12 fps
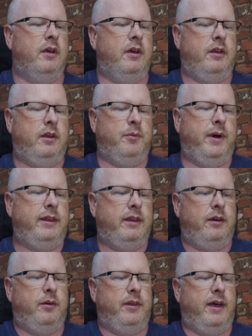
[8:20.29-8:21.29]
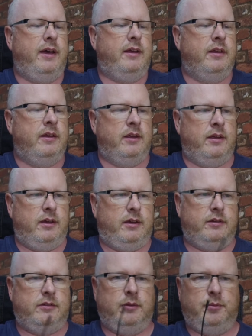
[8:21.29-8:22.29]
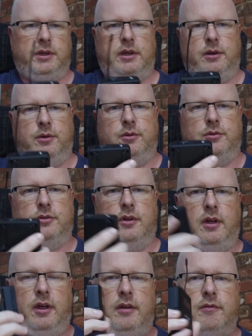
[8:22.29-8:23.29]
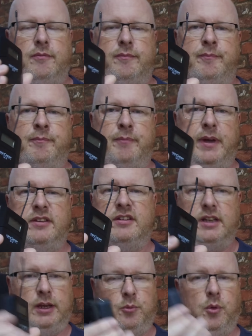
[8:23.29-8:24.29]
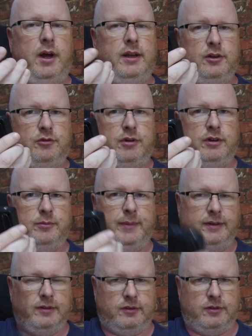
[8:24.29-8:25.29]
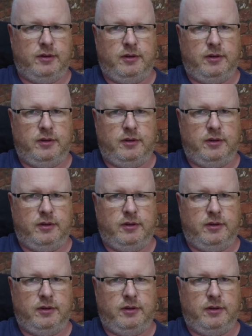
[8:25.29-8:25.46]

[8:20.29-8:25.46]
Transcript: And the way they do that is that we use basically wireless transmitters.